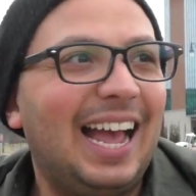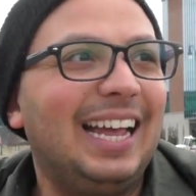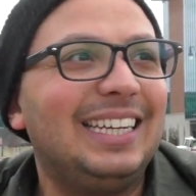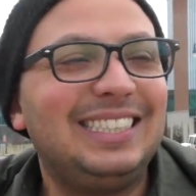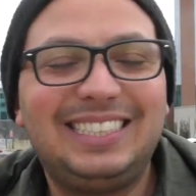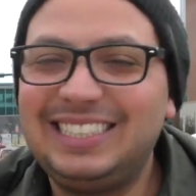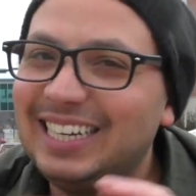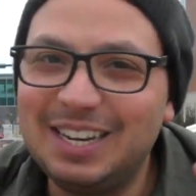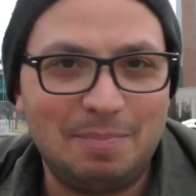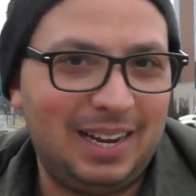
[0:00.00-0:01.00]
It
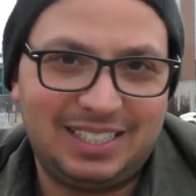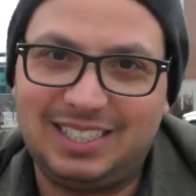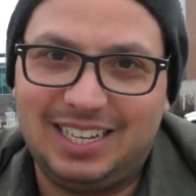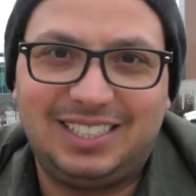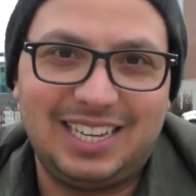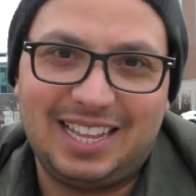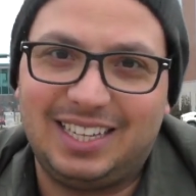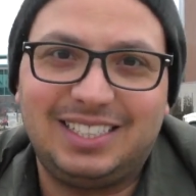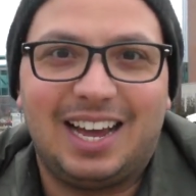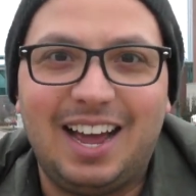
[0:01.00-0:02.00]
didn't make sense at
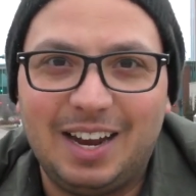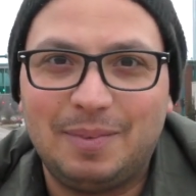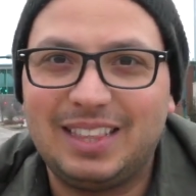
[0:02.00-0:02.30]
the time.